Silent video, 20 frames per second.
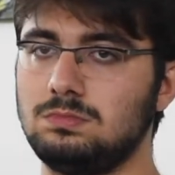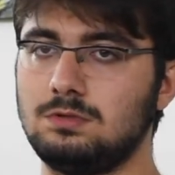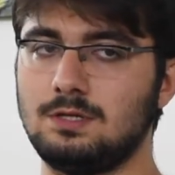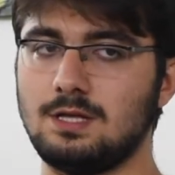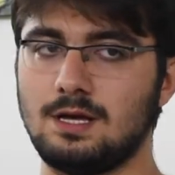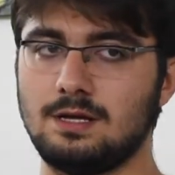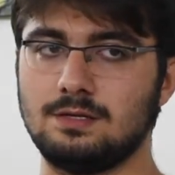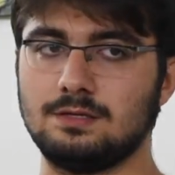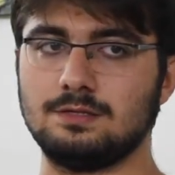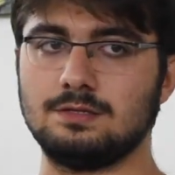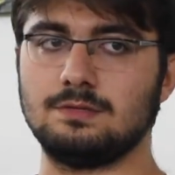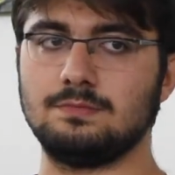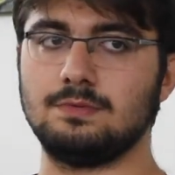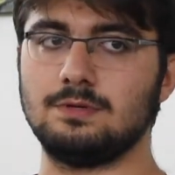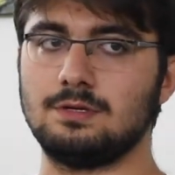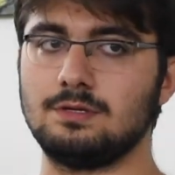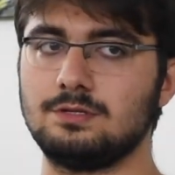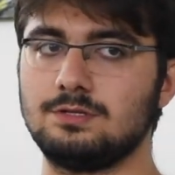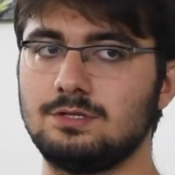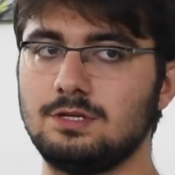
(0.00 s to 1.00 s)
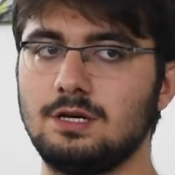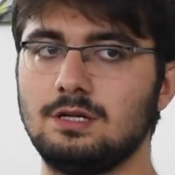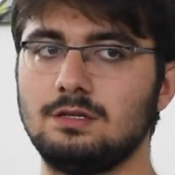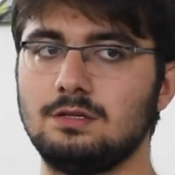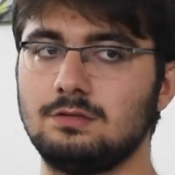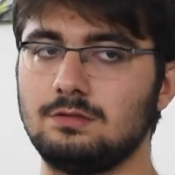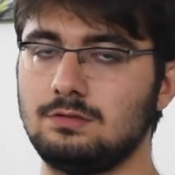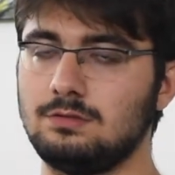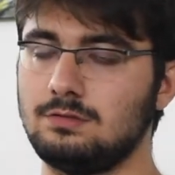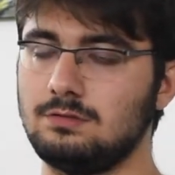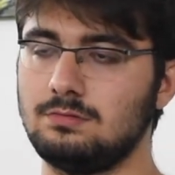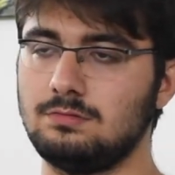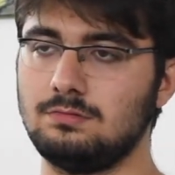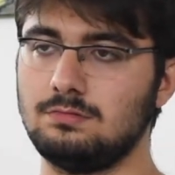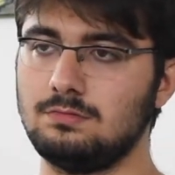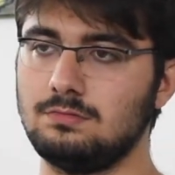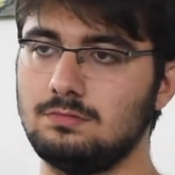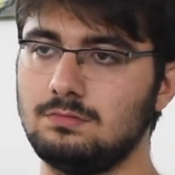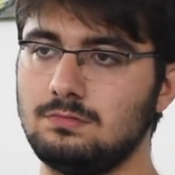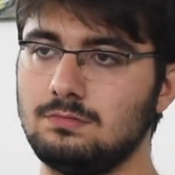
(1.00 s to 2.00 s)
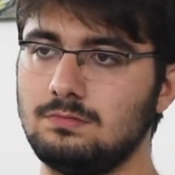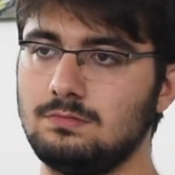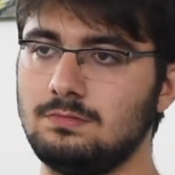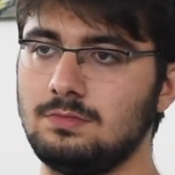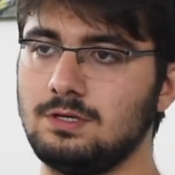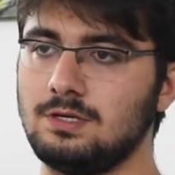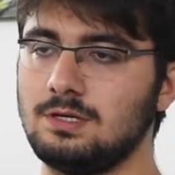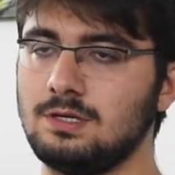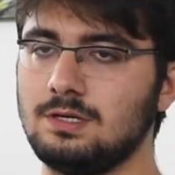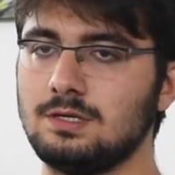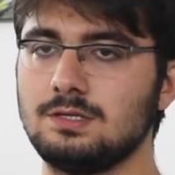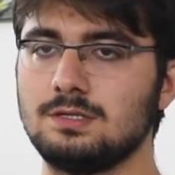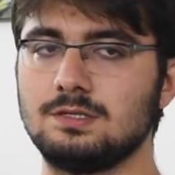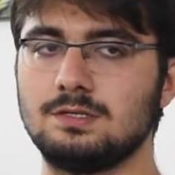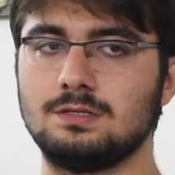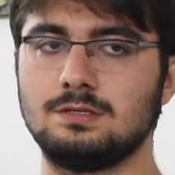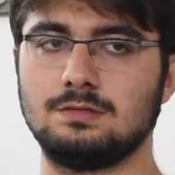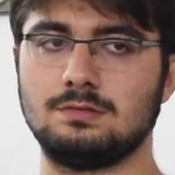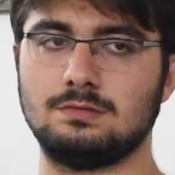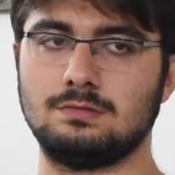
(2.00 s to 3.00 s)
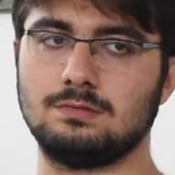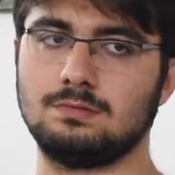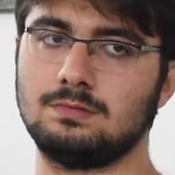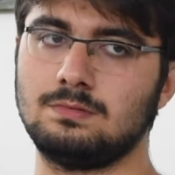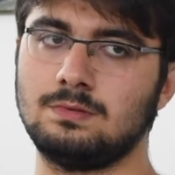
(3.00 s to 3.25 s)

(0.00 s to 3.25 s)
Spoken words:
that is the biggest challenge, because